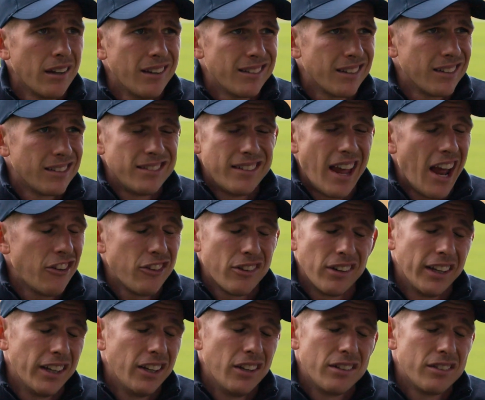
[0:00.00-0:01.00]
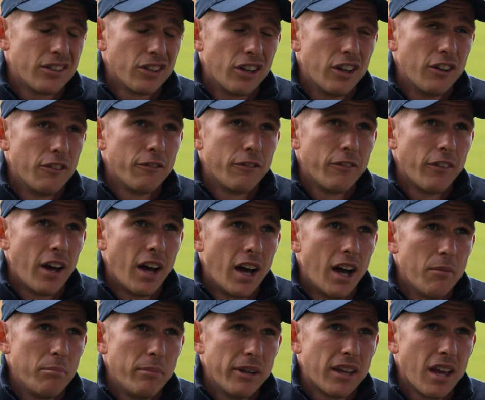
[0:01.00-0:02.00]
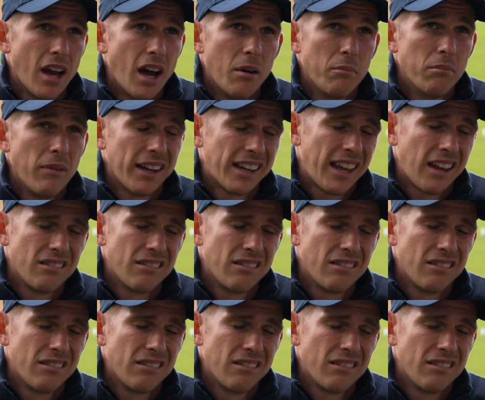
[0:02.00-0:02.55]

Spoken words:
just naturally you sort of become